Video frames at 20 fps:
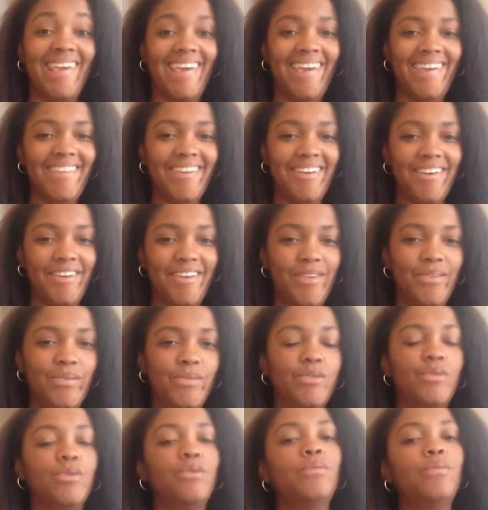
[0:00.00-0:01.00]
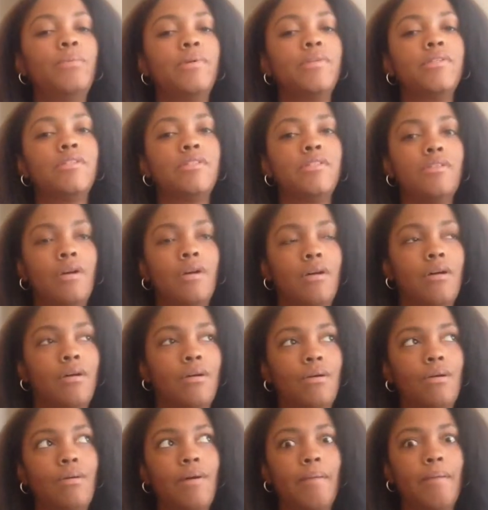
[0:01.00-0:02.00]
Hey there YouTube.
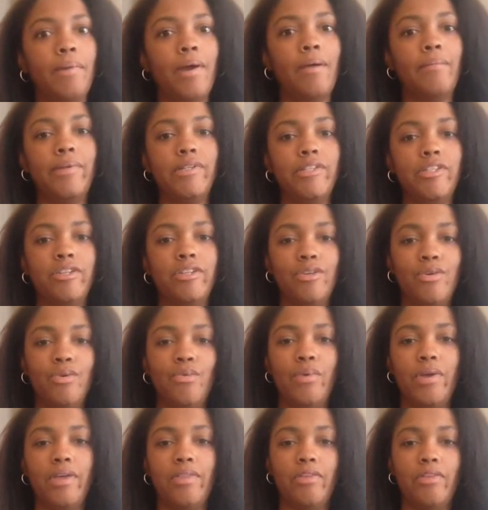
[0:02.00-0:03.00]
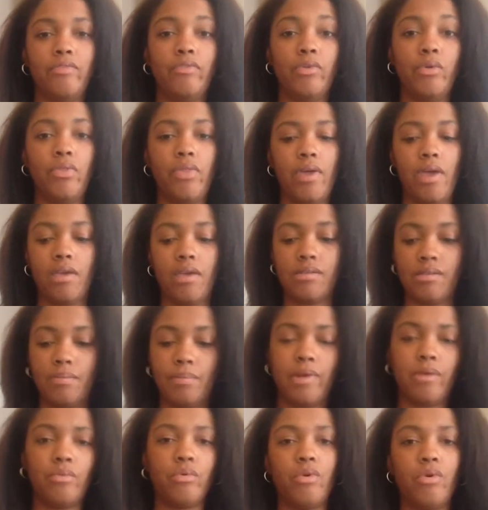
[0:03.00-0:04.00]
So I'm coming to you with a few things. I'm
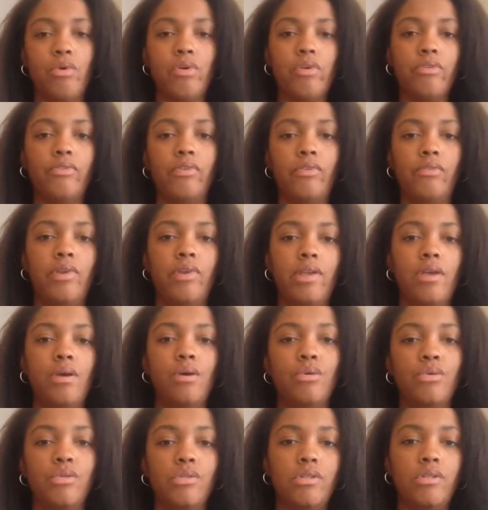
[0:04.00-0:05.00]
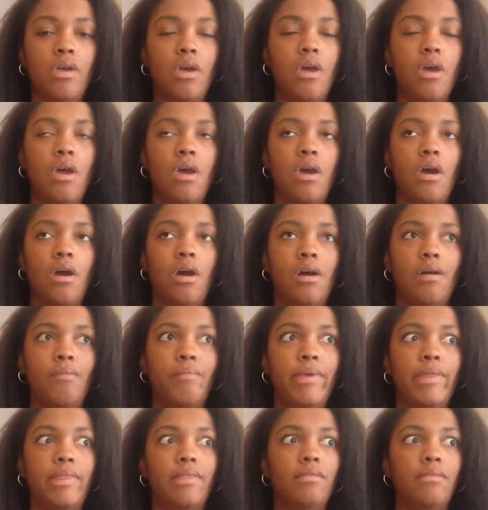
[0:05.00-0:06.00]
going to record a few videos
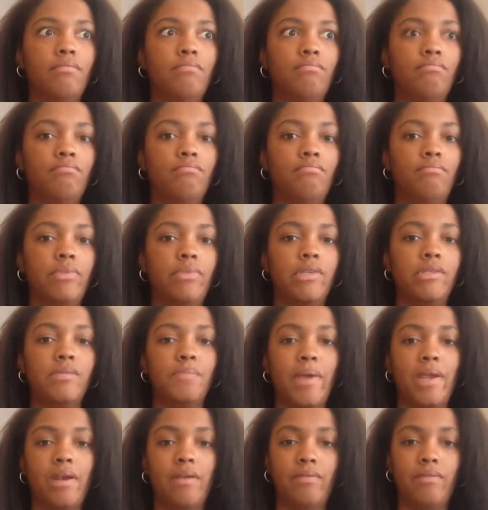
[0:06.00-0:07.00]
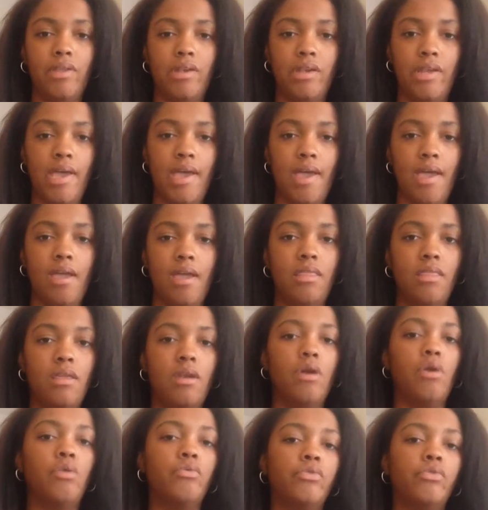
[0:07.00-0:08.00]
in the span of the day and
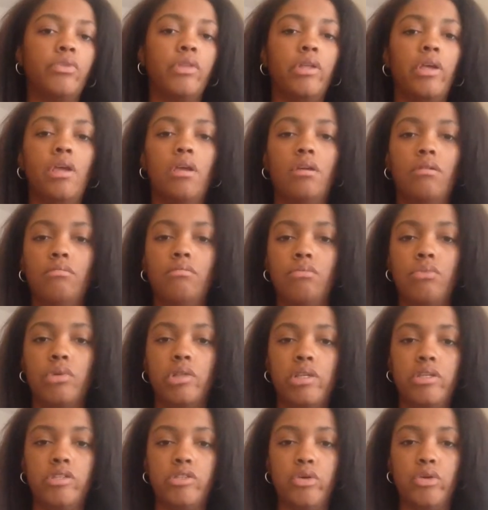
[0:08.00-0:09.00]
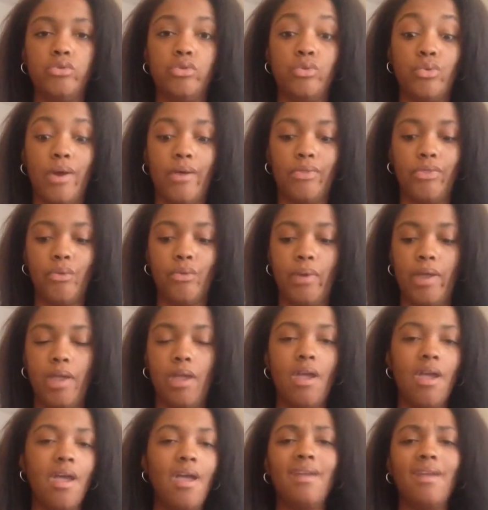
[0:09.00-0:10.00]
then hopefully release those throughout the
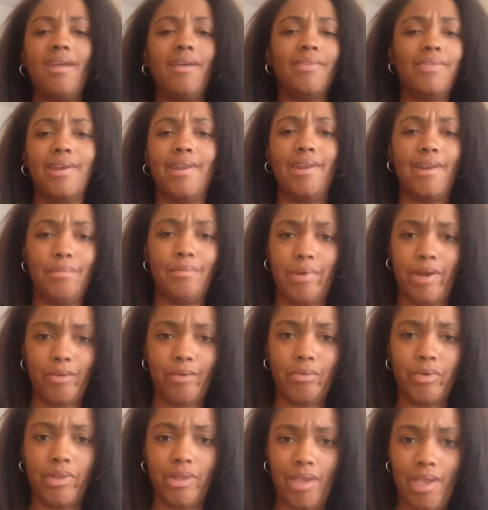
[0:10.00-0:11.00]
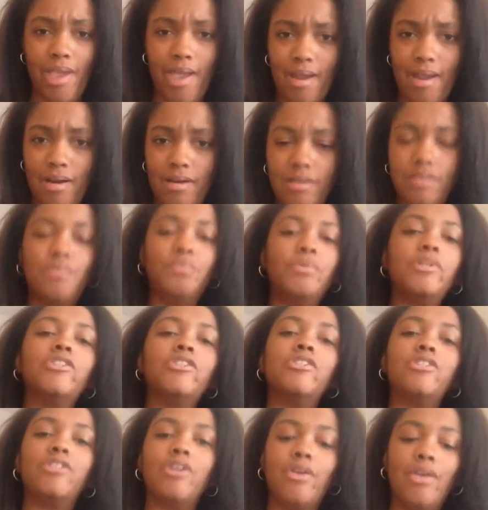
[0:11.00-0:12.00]
week. Not that anybody really cares, but
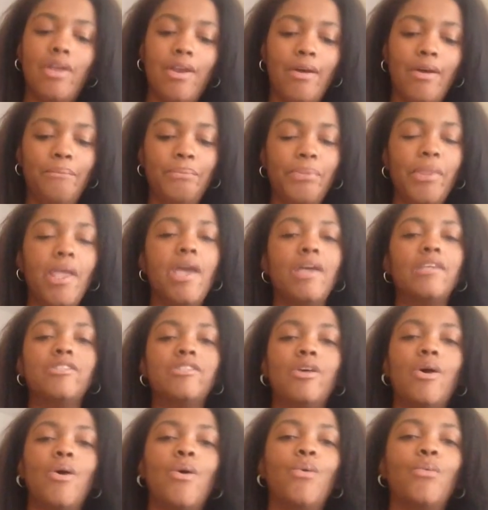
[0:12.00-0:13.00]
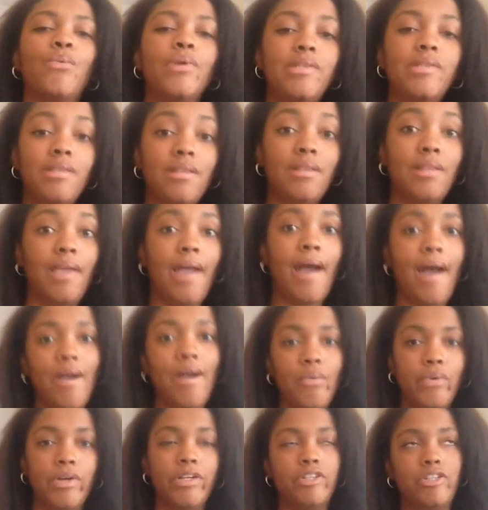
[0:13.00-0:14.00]
just so you know. So recently
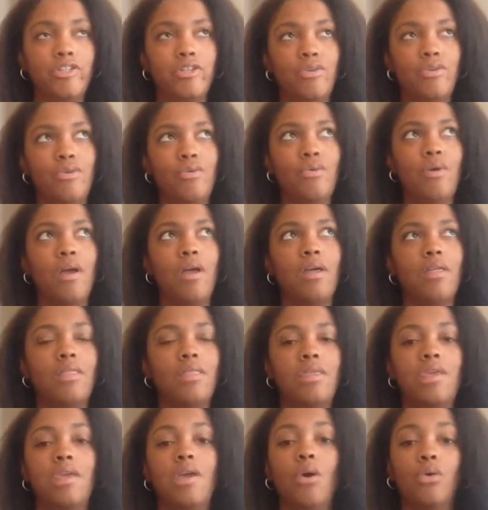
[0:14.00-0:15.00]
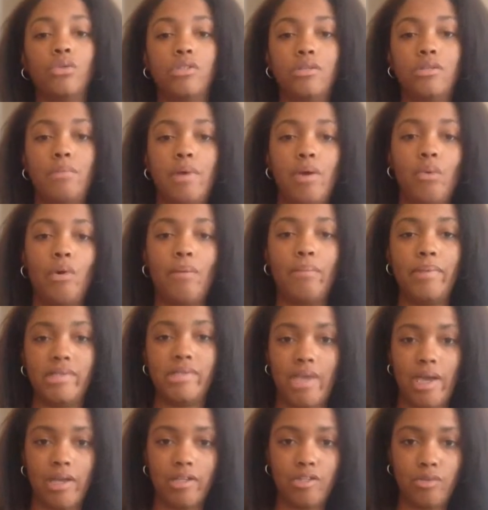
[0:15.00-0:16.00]
I went to the Ultimate
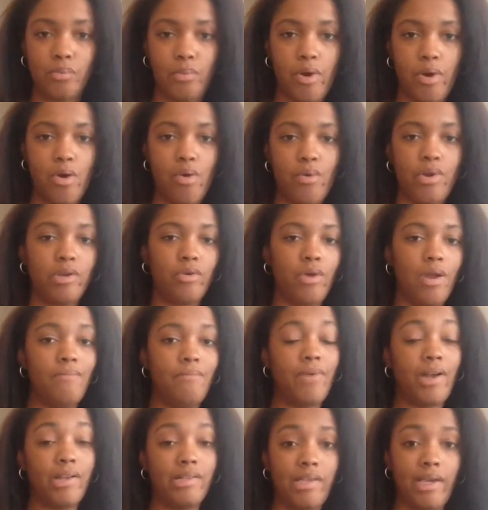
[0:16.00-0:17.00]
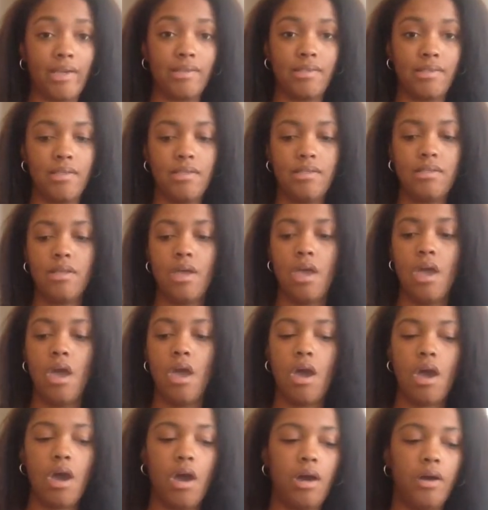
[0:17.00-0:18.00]
Women's Expo in Grapevine, Texas.
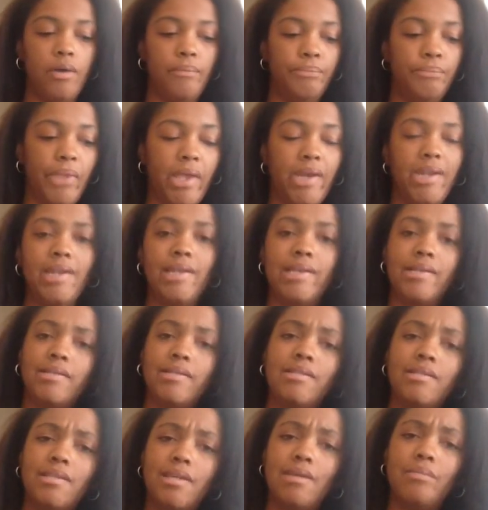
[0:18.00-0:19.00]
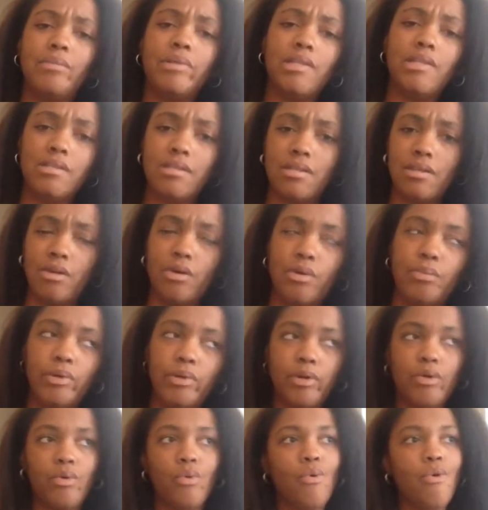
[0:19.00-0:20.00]
I didn't get to see Melissa
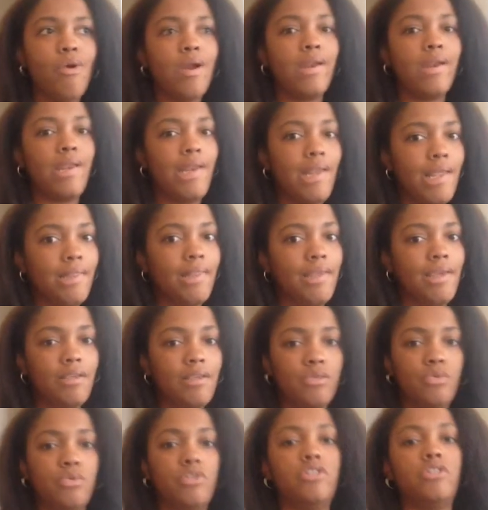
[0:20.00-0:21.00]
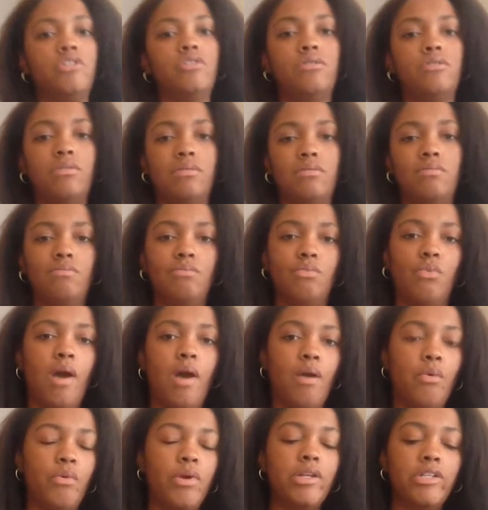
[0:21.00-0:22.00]
Gilbert or Nene Leakes, which is
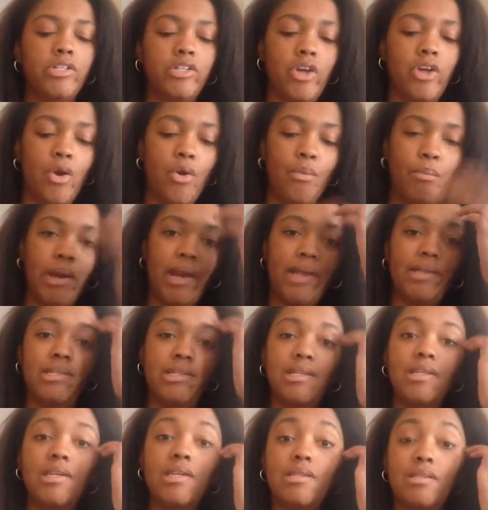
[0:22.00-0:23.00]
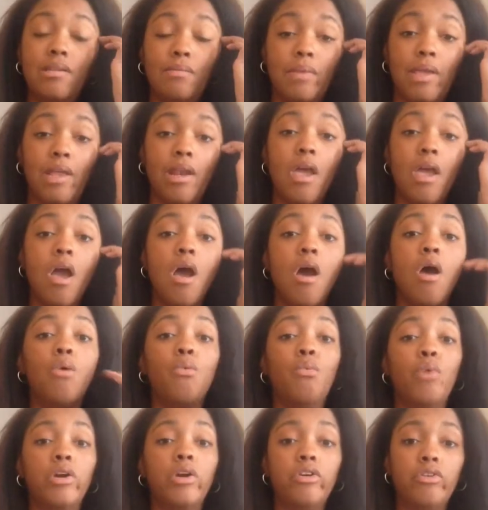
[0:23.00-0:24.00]
why I wanted to go, but I did get to meet a
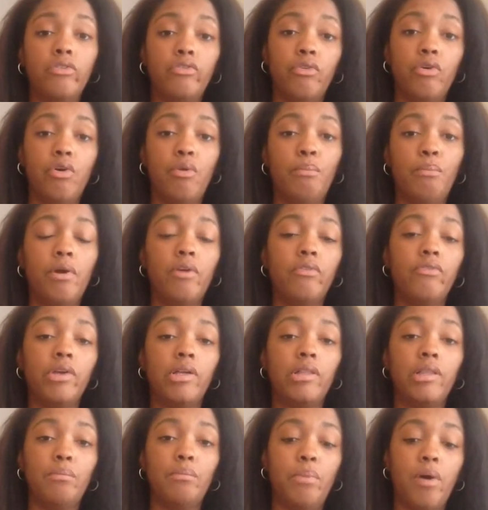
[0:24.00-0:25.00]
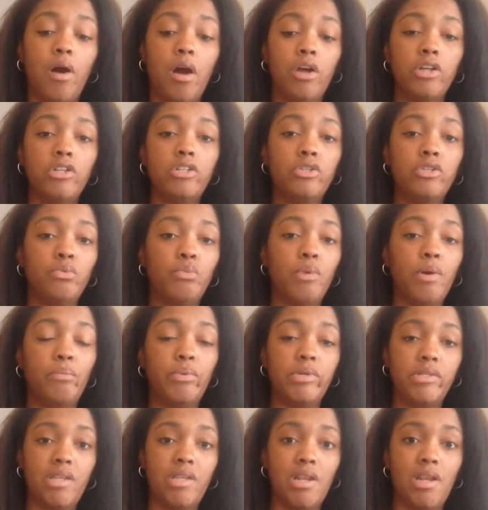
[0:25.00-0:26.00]
wonderful Perfectly Posh
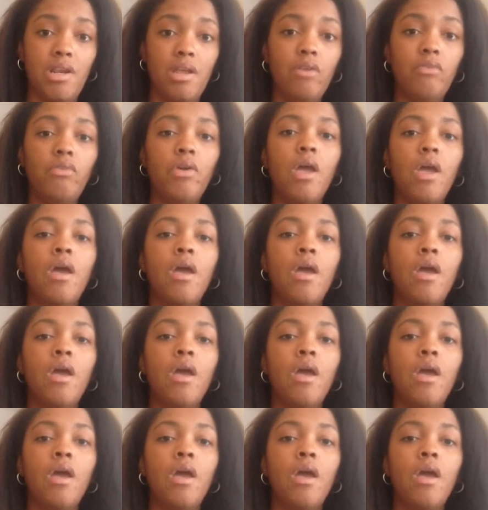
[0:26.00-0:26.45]
representative